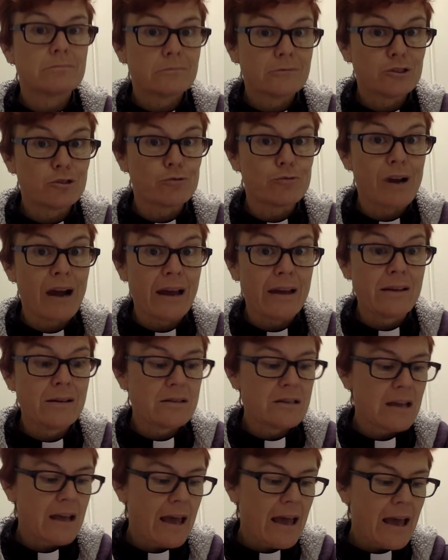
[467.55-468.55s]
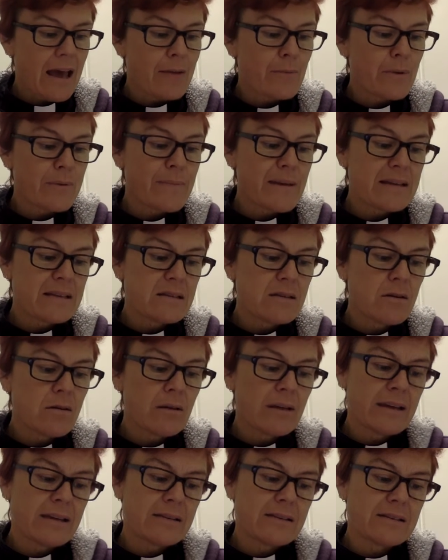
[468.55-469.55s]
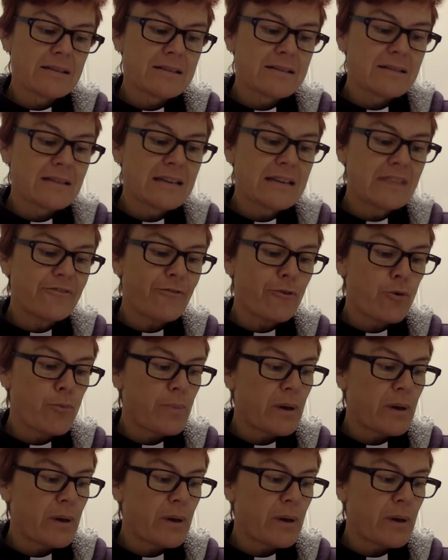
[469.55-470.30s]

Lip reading: great, and we must not let deceitful